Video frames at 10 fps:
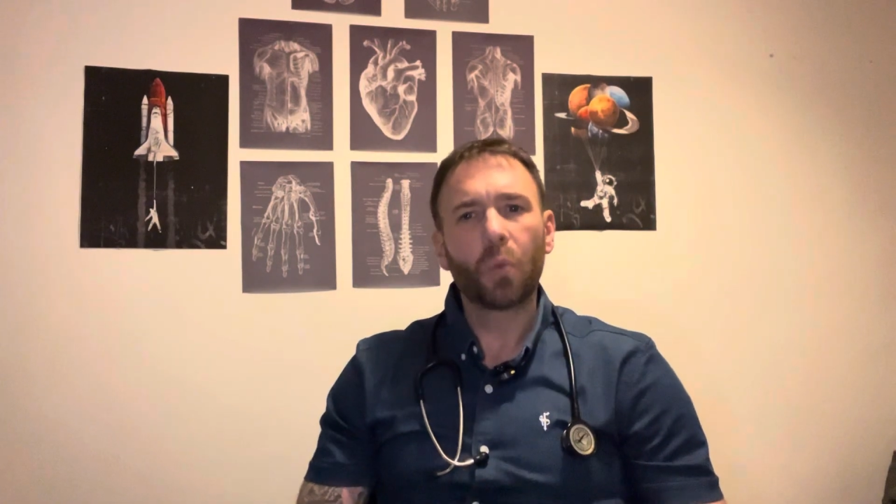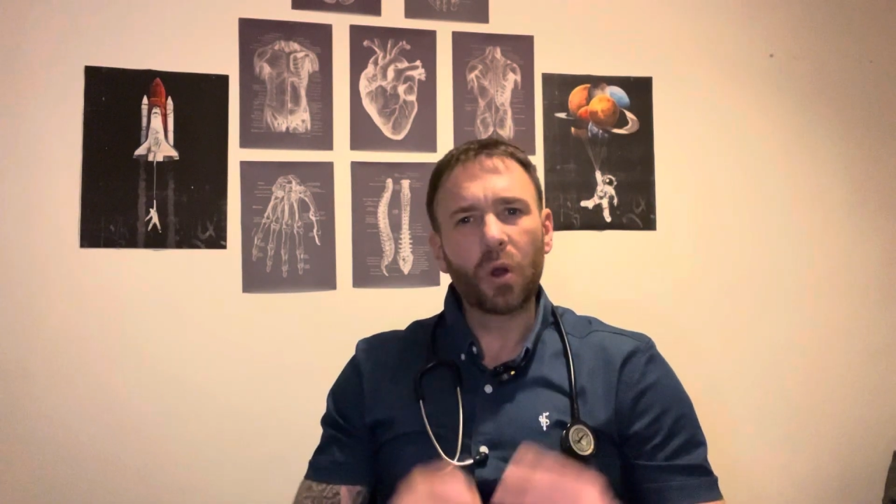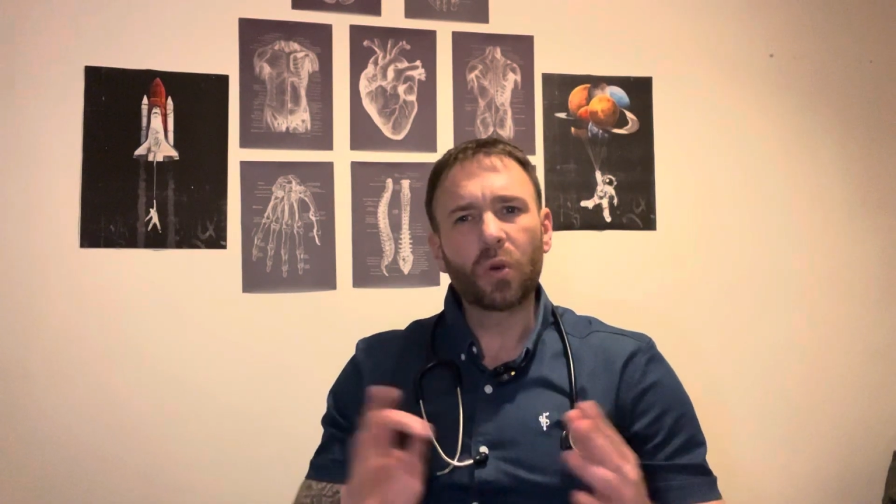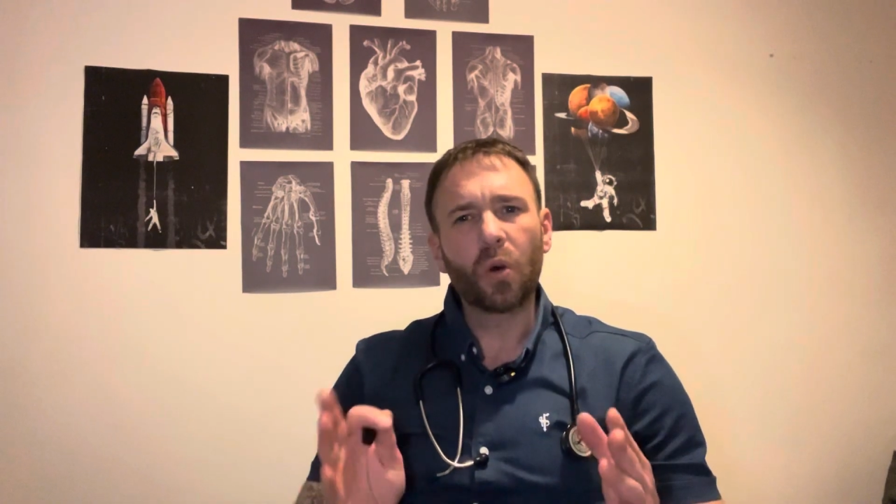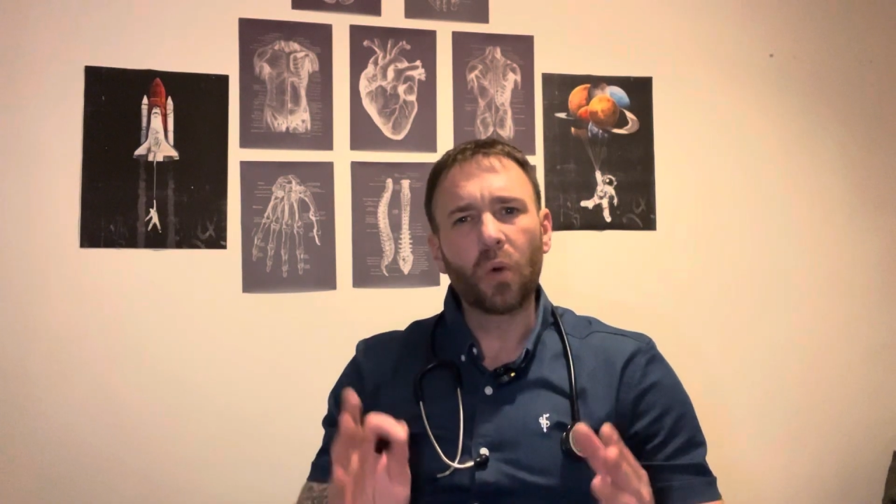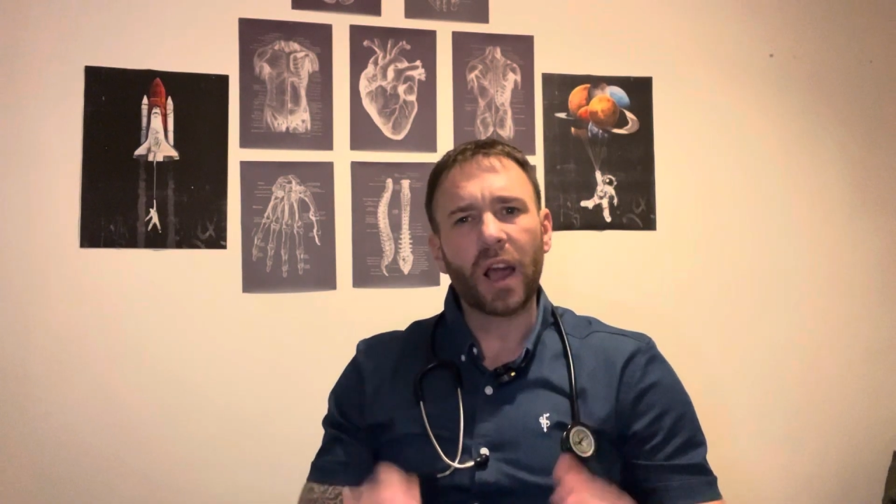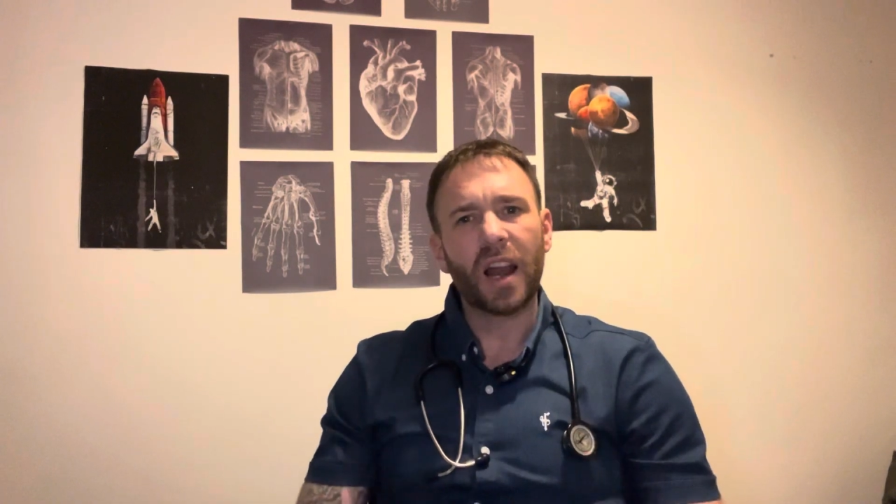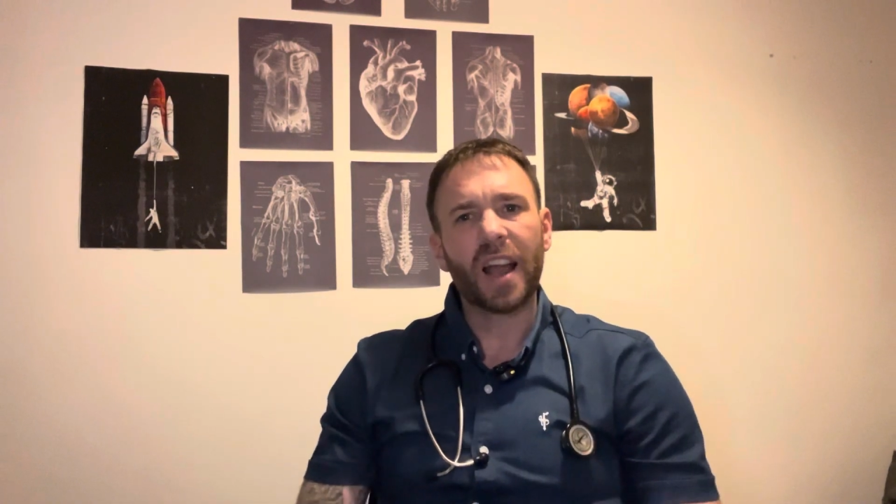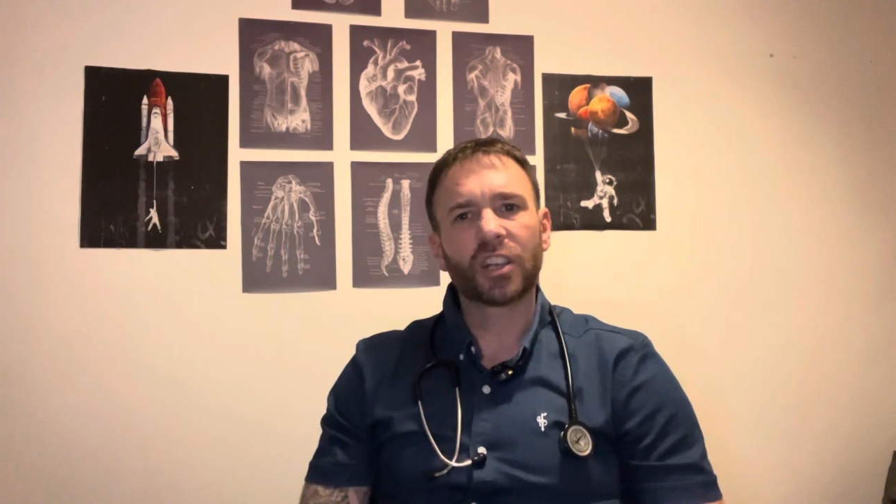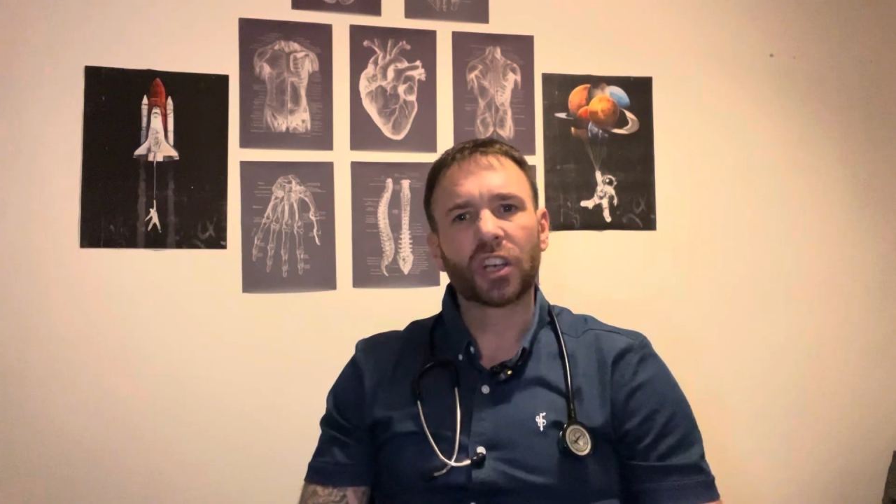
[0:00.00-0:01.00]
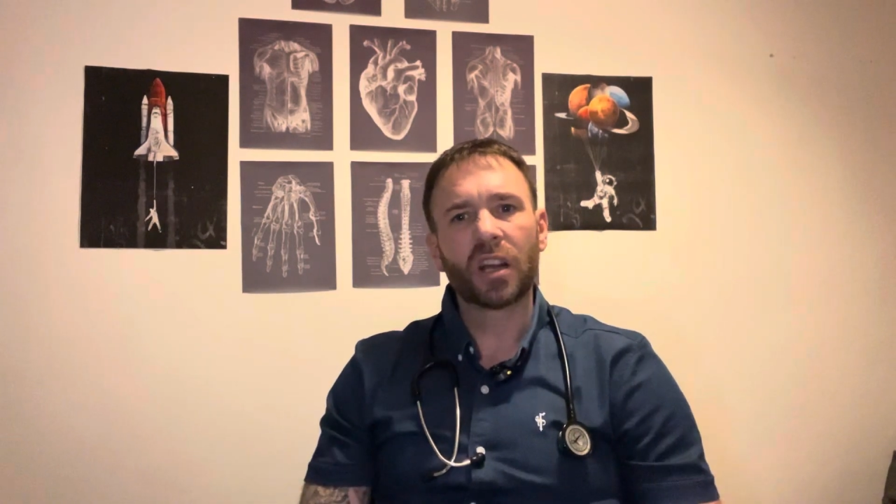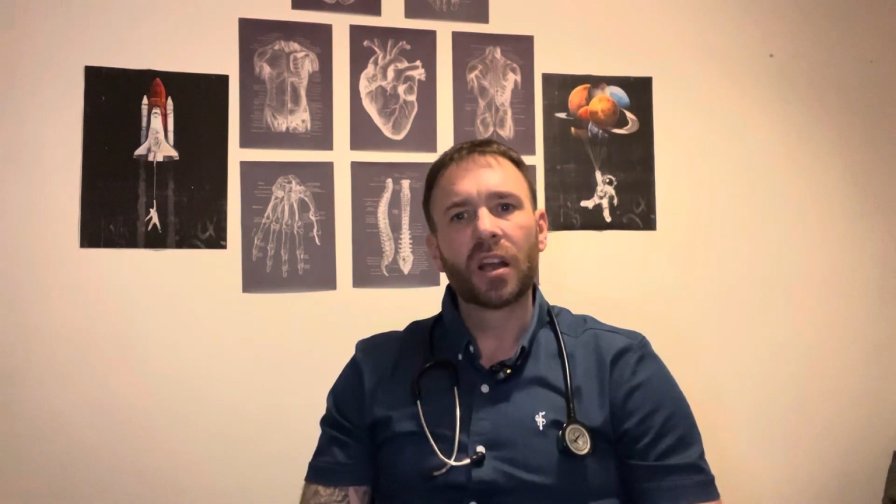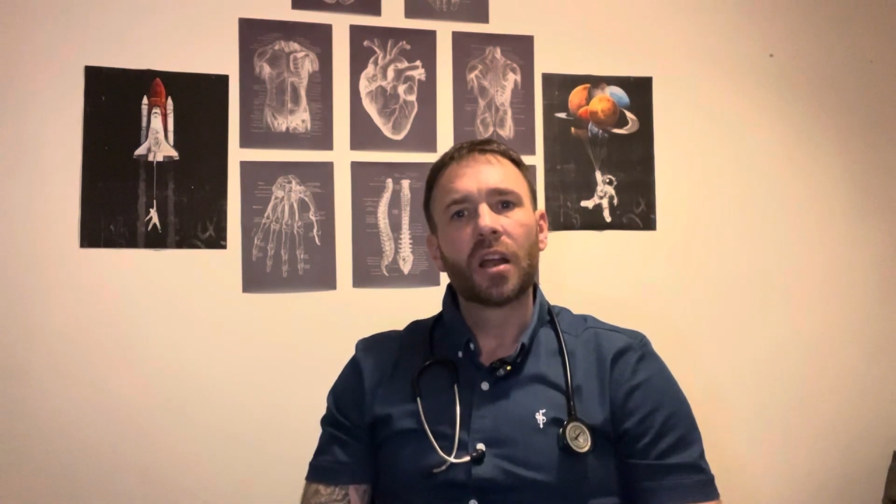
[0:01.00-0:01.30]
we'll call it a lecture,